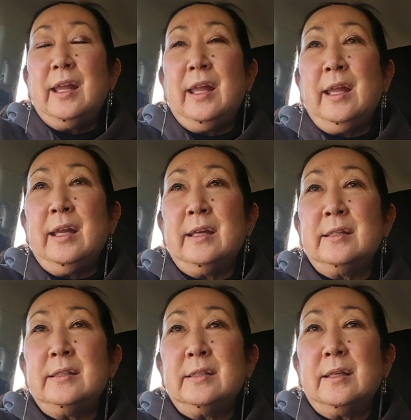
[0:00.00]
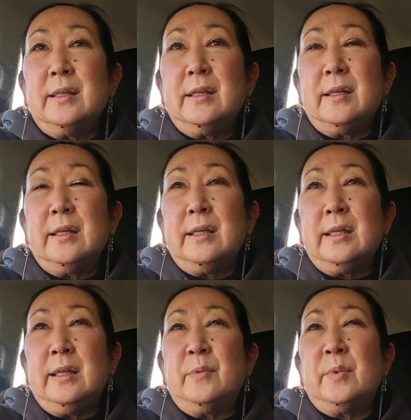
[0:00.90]
And
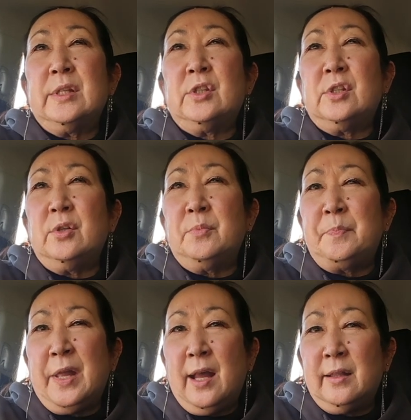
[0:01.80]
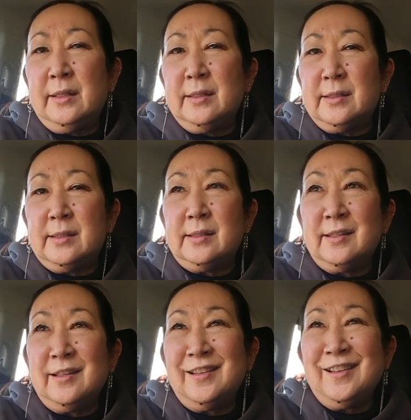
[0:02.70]
it was to balance
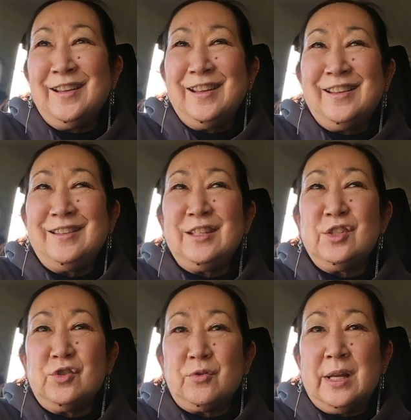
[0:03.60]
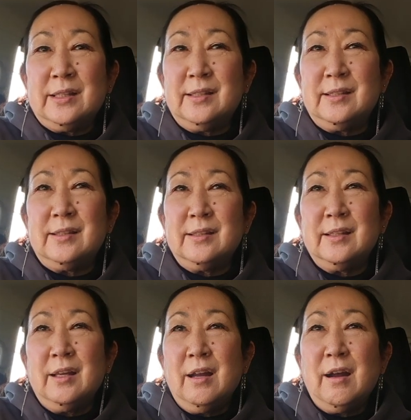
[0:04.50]
the stress
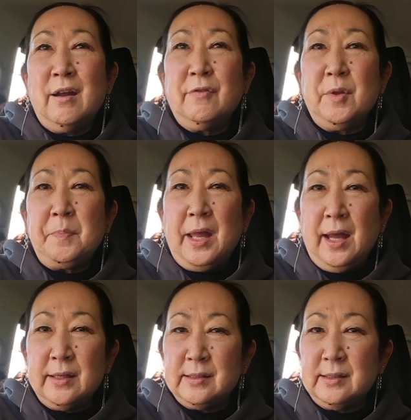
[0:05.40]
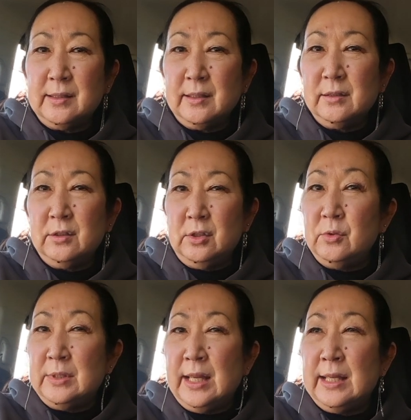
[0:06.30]
of the past
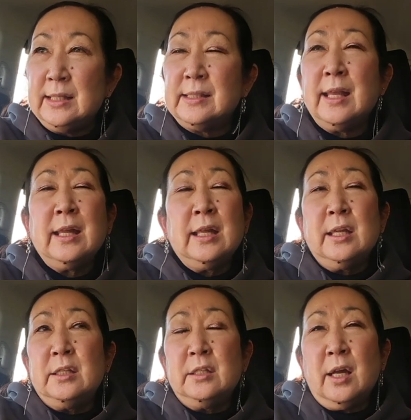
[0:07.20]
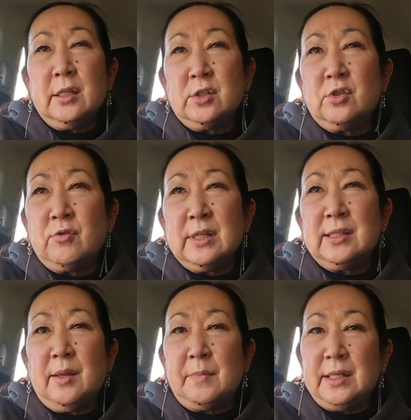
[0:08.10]
2 days. Not
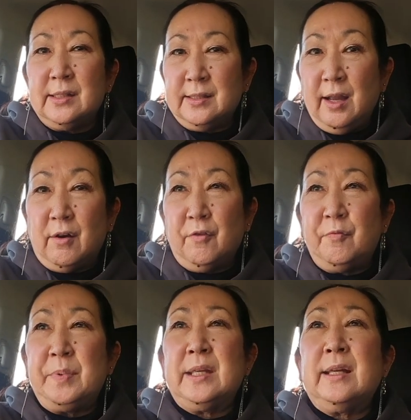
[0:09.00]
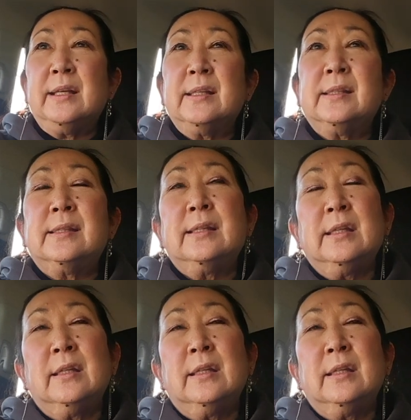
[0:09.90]
stress on myself, because